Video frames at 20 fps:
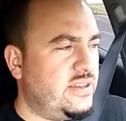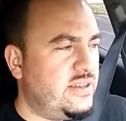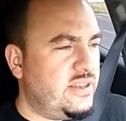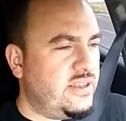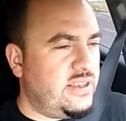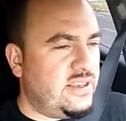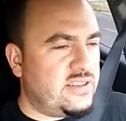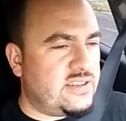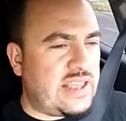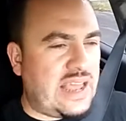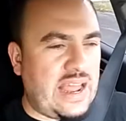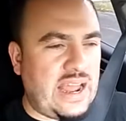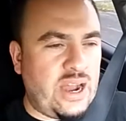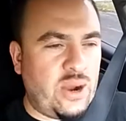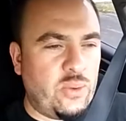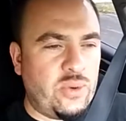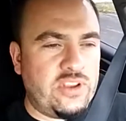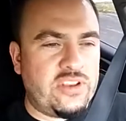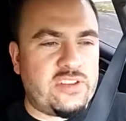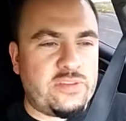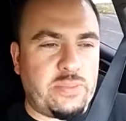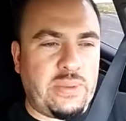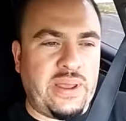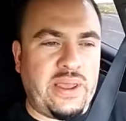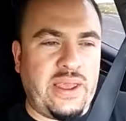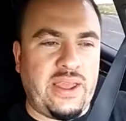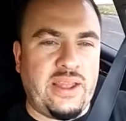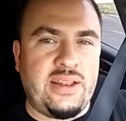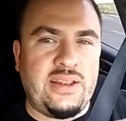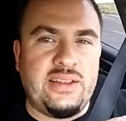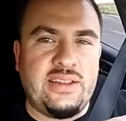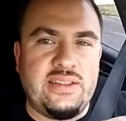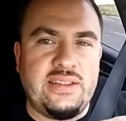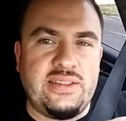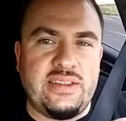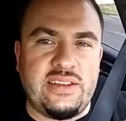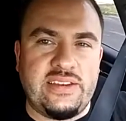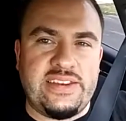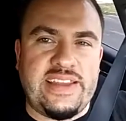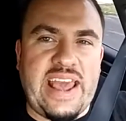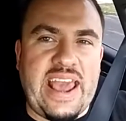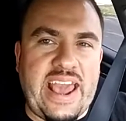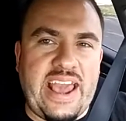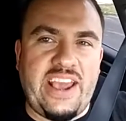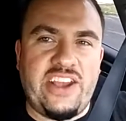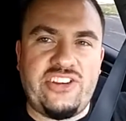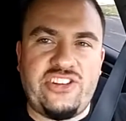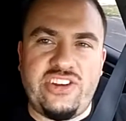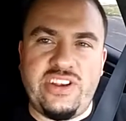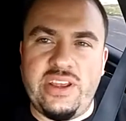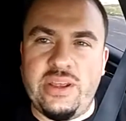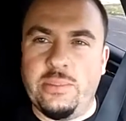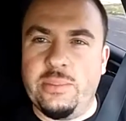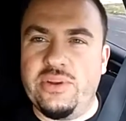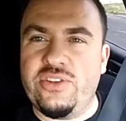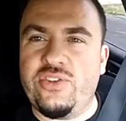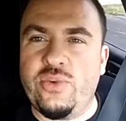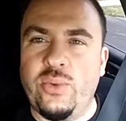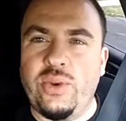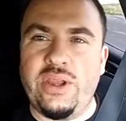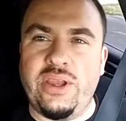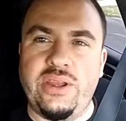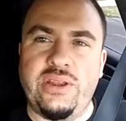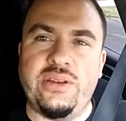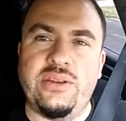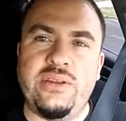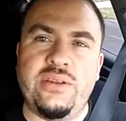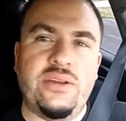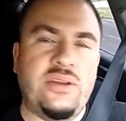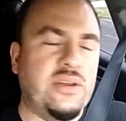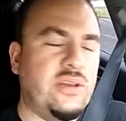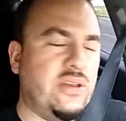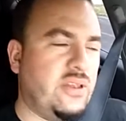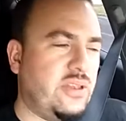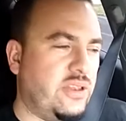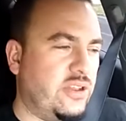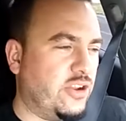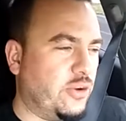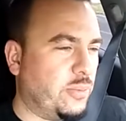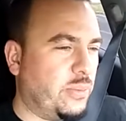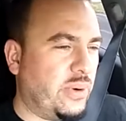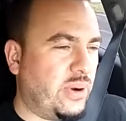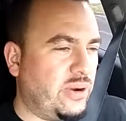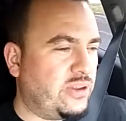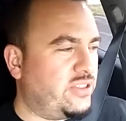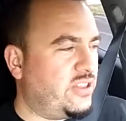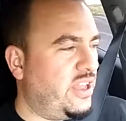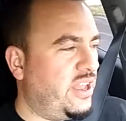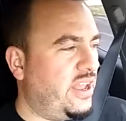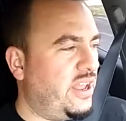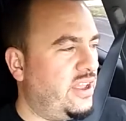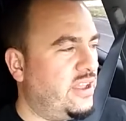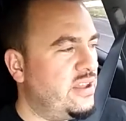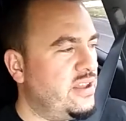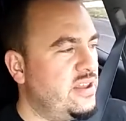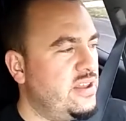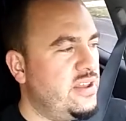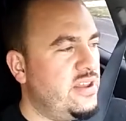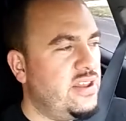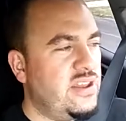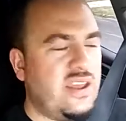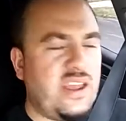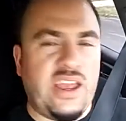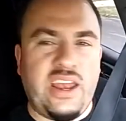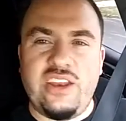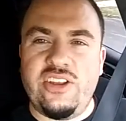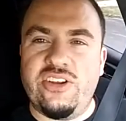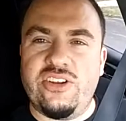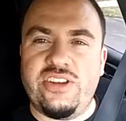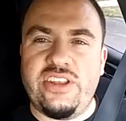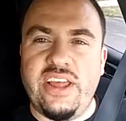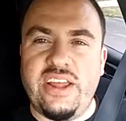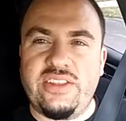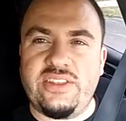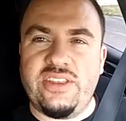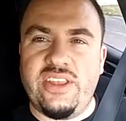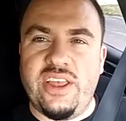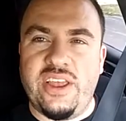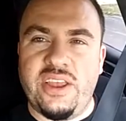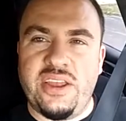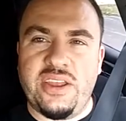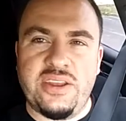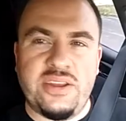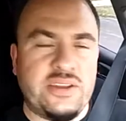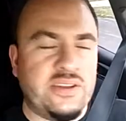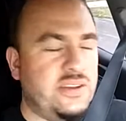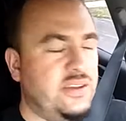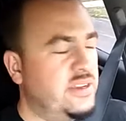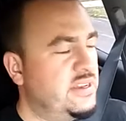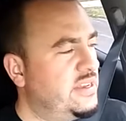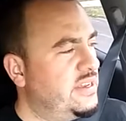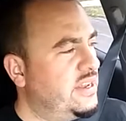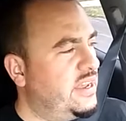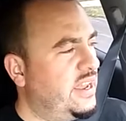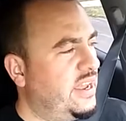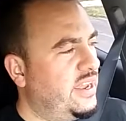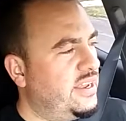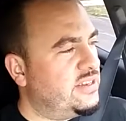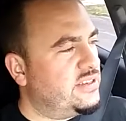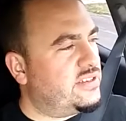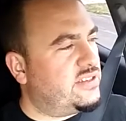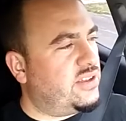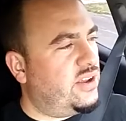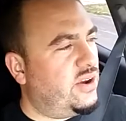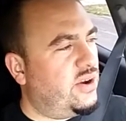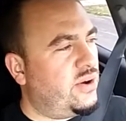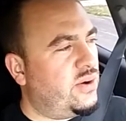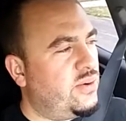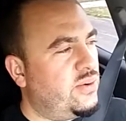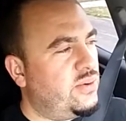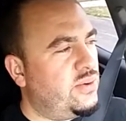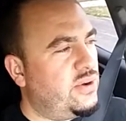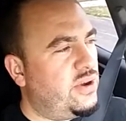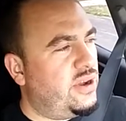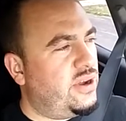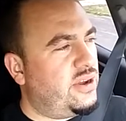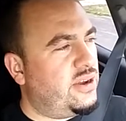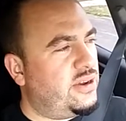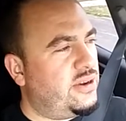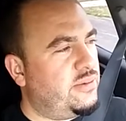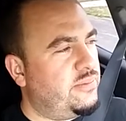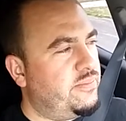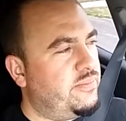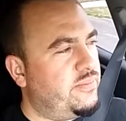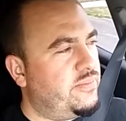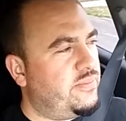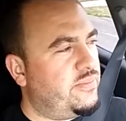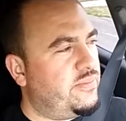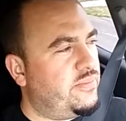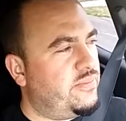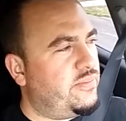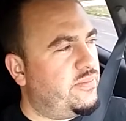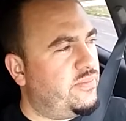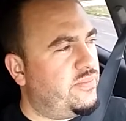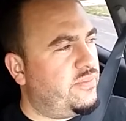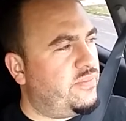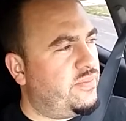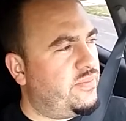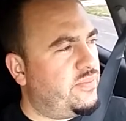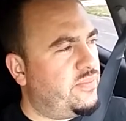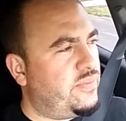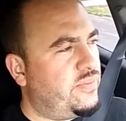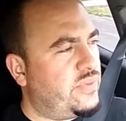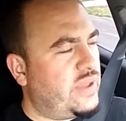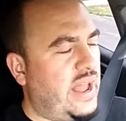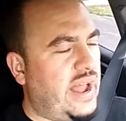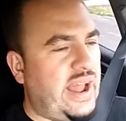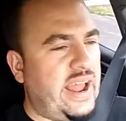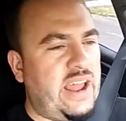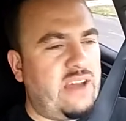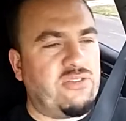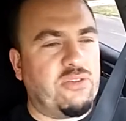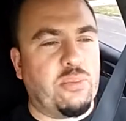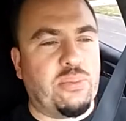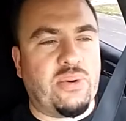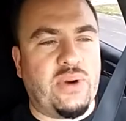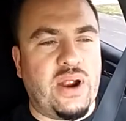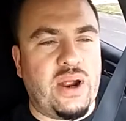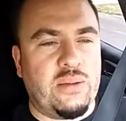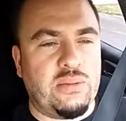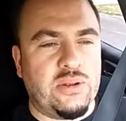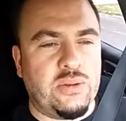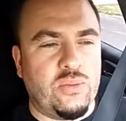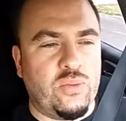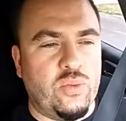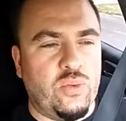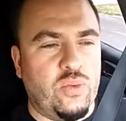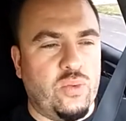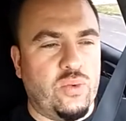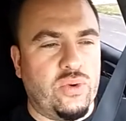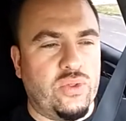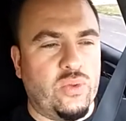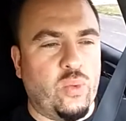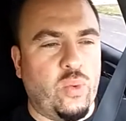is how we spend the dash in between your birthday and your death day. And so I have a problem with